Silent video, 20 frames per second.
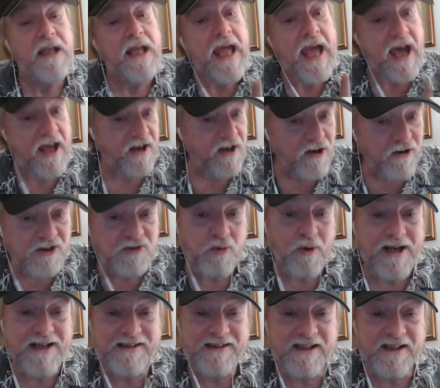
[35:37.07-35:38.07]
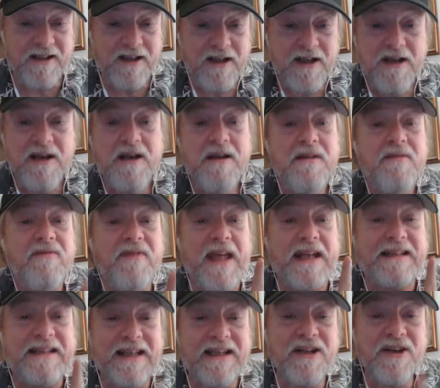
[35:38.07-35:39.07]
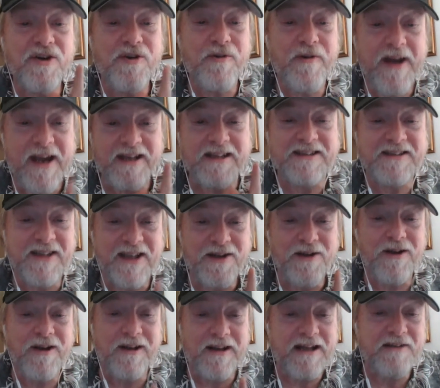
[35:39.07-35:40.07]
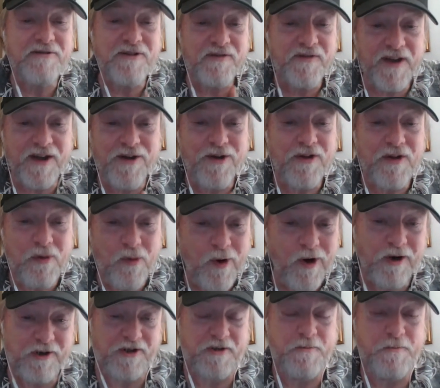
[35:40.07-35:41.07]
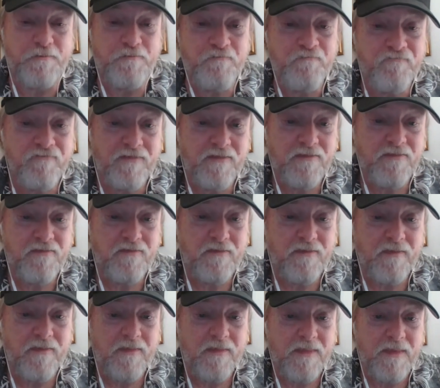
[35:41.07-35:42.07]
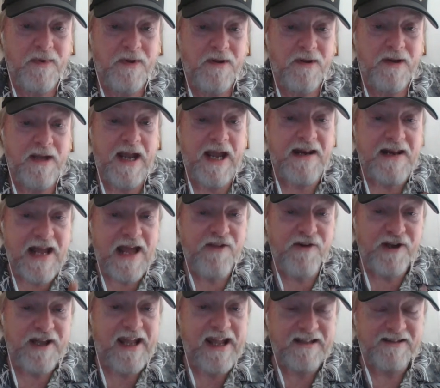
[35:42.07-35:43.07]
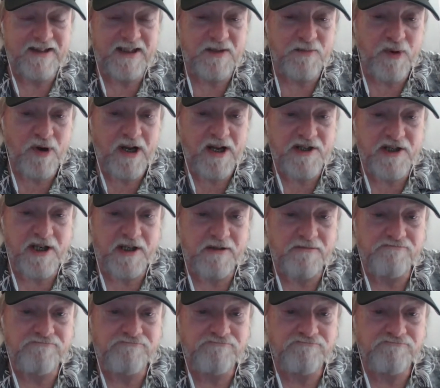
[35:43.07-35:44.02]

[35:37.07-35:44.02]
How do you know it's wasted? They didn't create a single electric vehicle that worked. And now they're canceling the project.